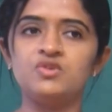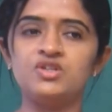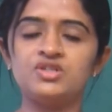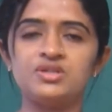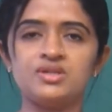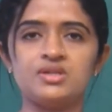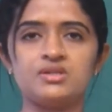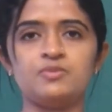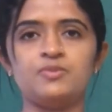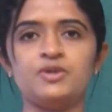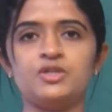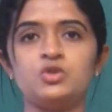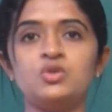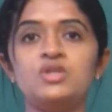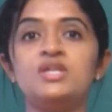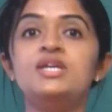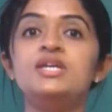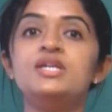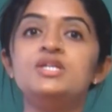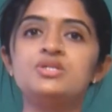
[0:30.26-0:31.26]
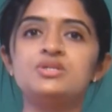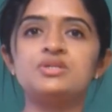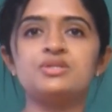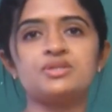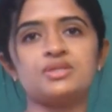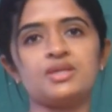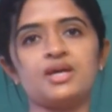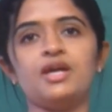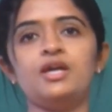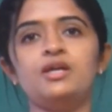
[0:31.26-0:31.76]
with respect to each
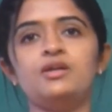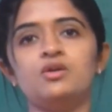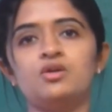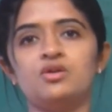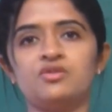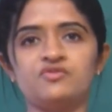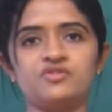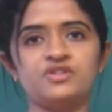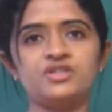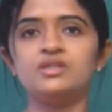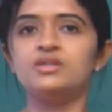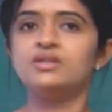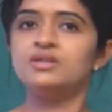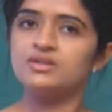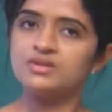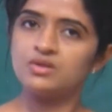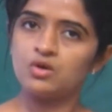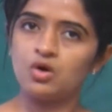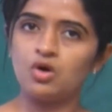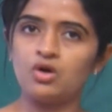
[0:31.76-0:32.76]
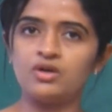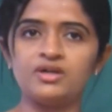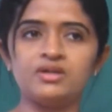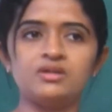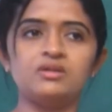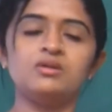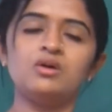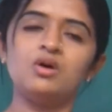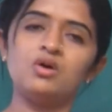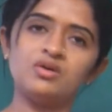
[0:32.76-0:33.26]
side of the
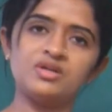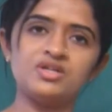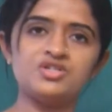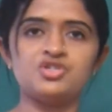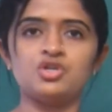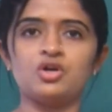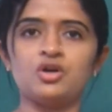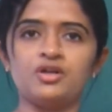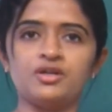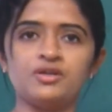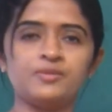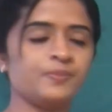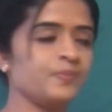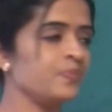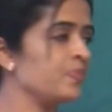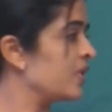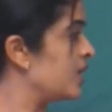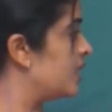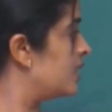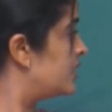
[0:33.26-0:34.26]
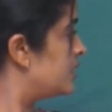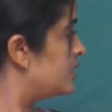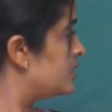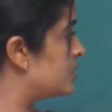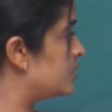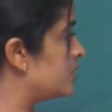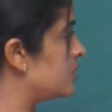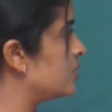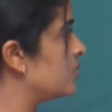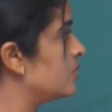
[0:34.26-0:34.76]
organ or a joint.
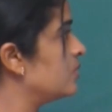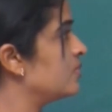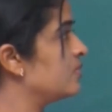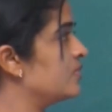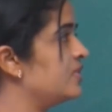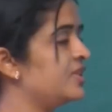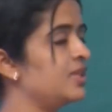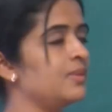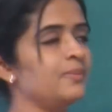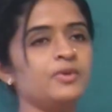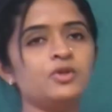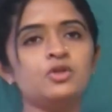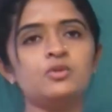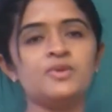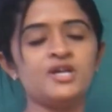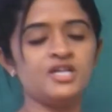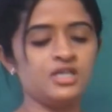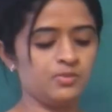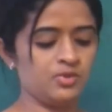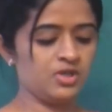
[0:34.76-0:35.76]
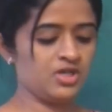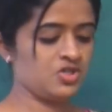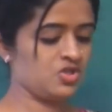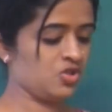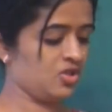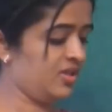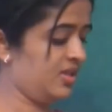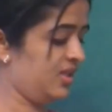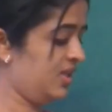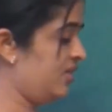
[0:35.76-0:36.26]
So, temporomandibular
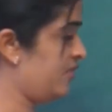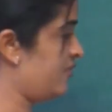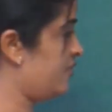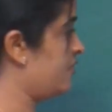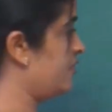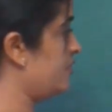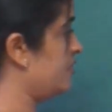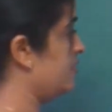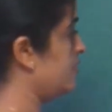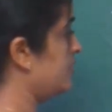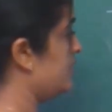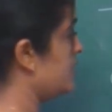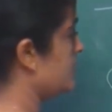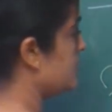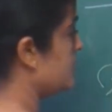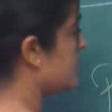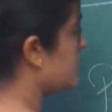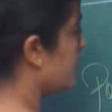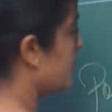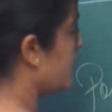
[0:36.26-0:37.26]
joint, if this is the